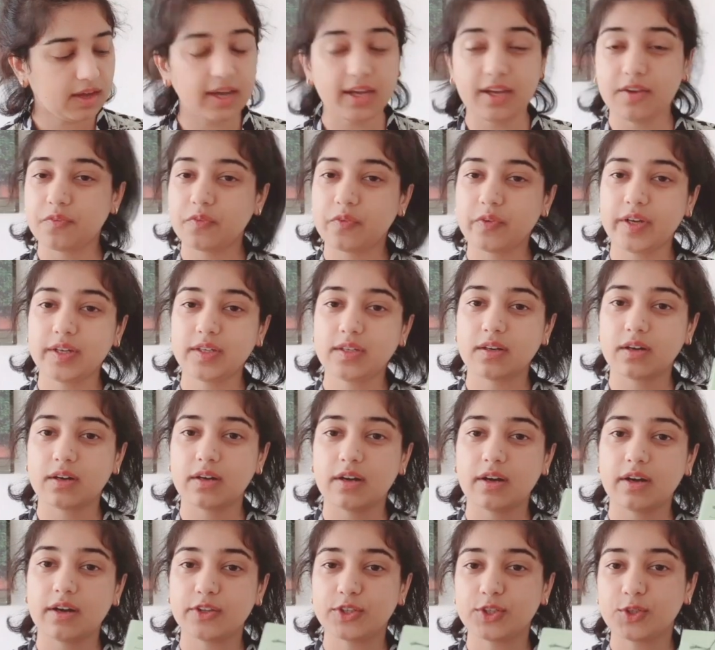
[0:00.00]
I have read
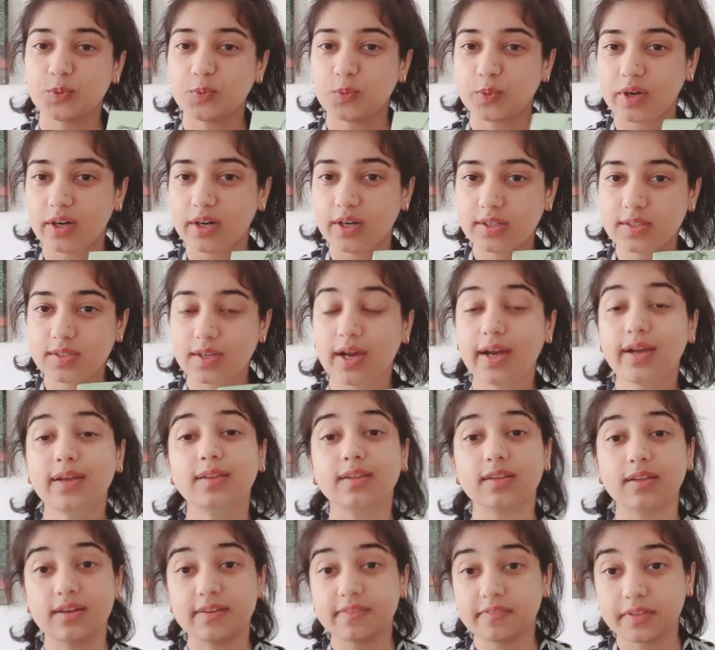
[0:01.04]
her other works. I
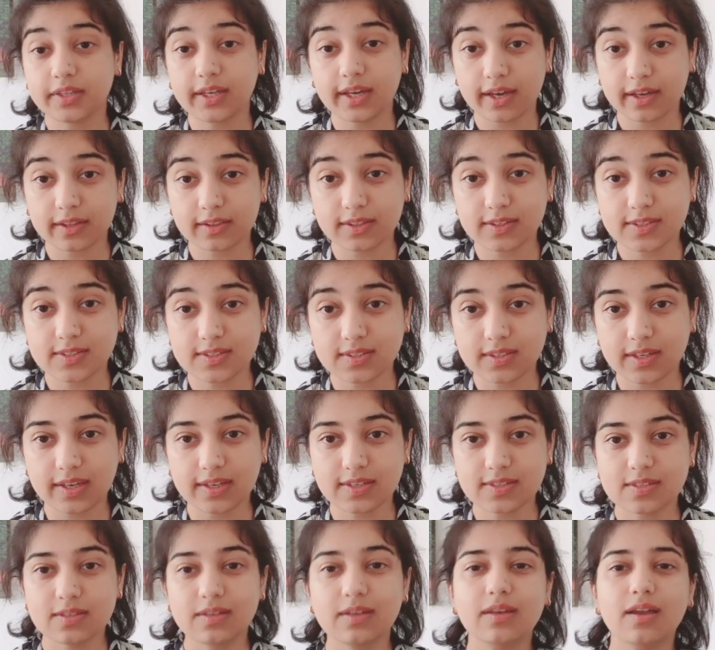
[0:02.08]
love The Atlas
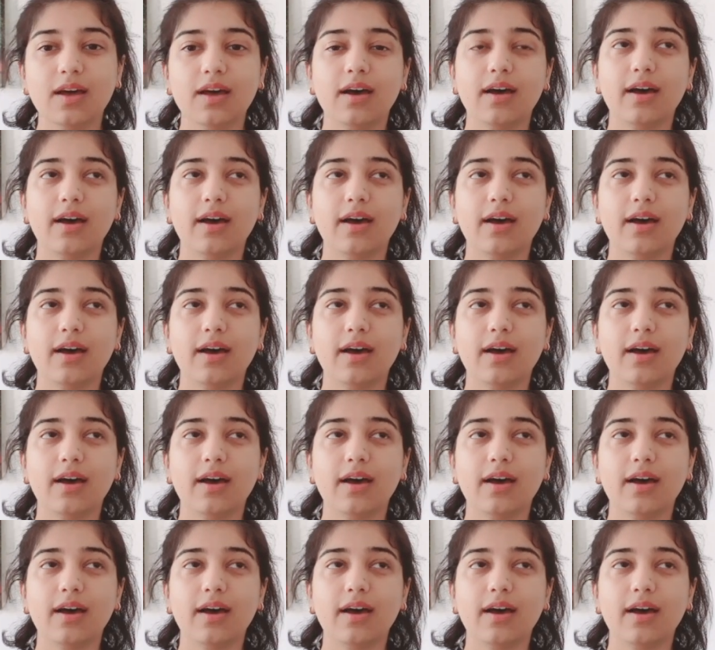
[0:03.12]
6.